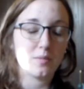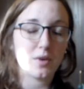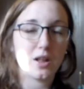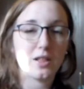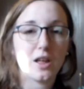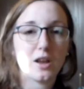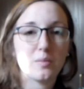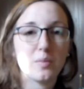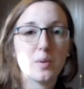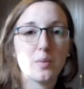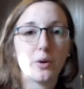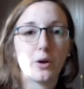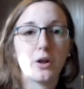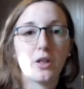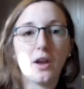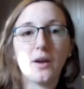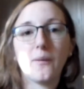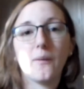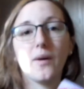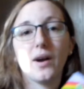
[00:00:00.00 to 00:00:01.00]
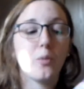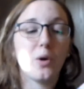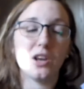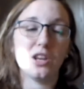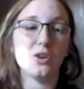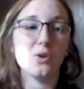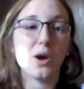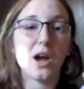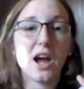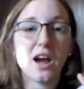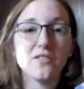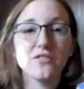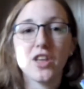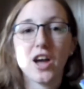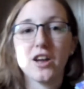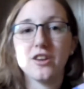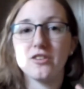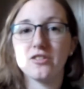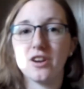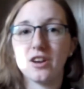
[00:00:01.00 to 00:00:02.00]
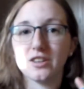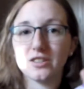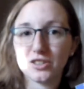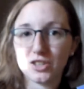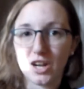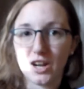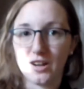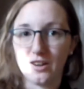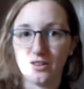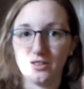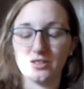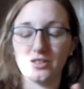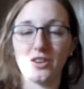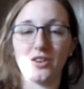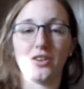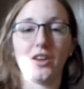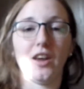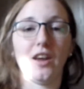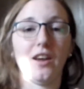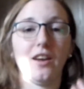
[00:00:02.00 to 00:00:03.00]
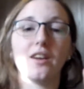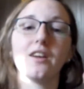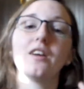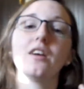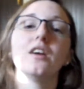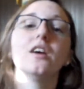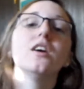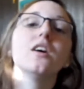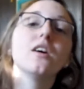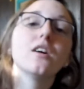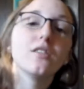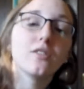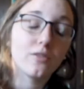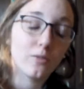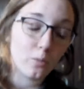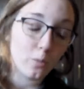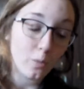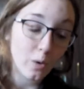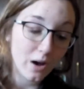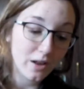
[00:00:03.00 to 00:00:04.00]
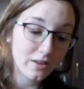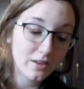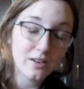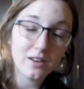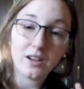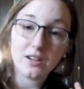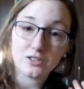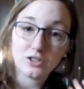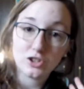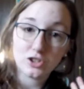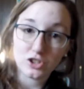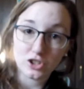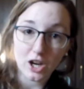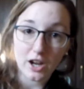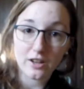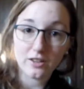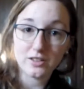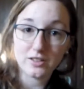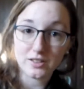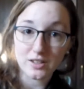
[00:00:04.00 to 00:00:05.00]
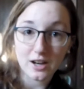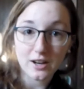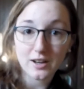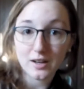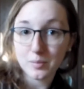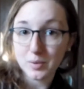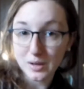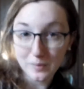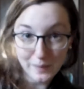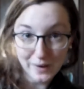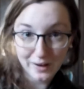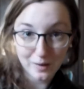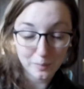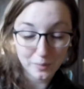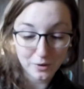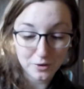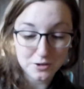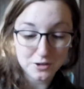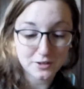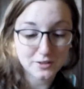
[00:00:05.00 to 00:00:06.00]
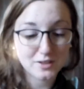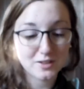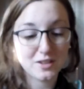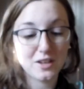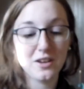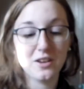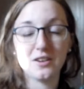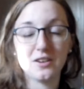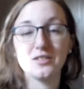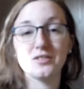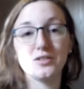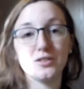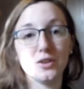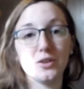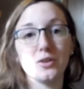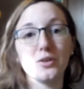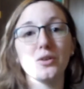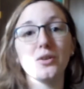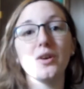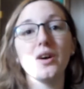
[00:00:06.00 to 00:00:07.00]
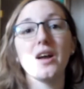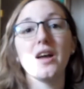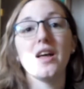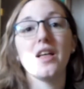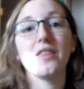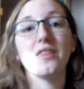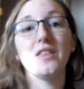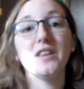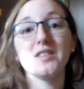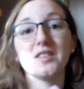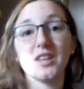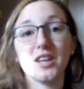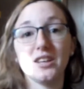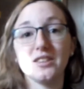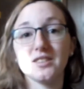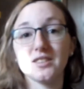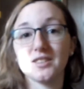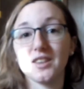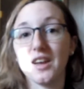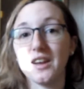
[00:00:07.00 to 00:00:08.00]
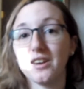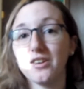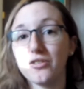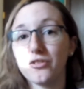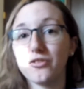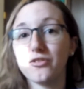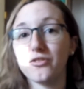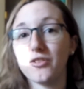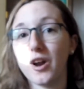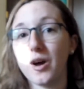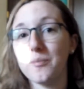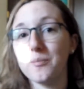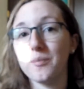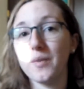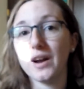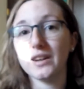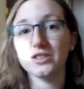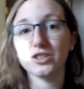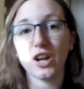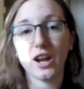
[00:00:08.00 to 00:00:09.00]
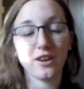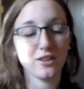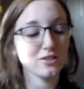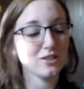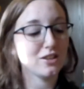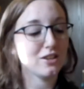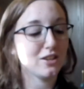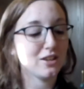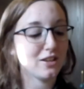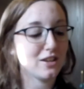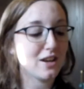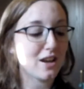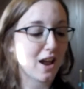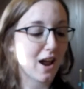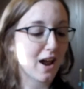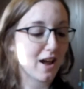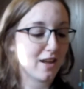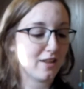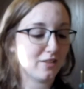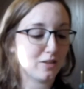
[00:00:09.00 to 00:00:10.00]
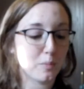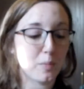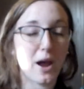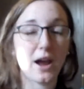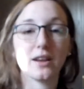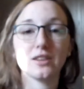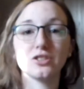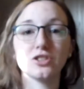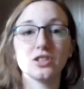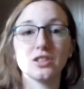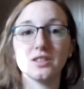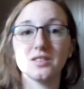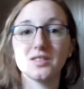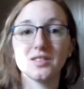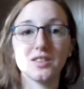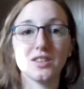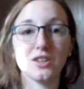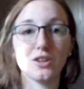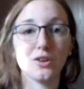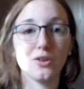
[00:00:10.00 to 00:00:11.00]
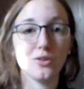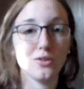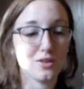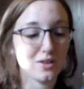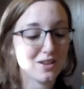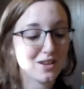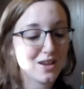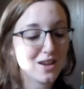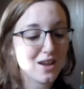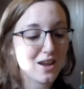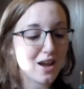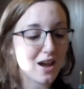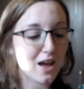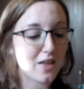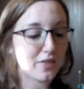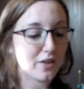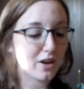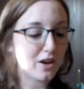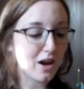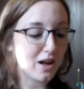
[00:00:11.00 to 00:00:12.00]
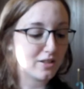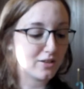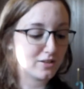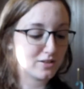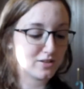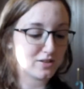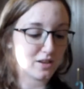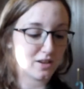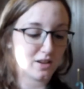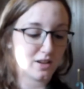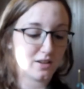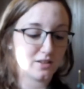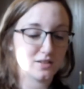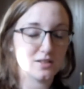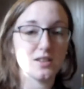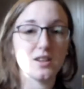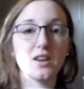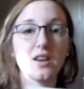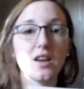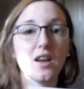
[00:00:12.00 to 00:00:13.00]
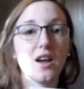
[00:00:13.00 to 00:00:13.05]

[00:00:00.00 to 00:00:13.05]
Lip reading: a lot of people are like, why do you have that? You're not a child. Okay. 1, a child is not going to be a makeup artist. 2, this is like from my childhood, and the packaging is cute, and the colors in it,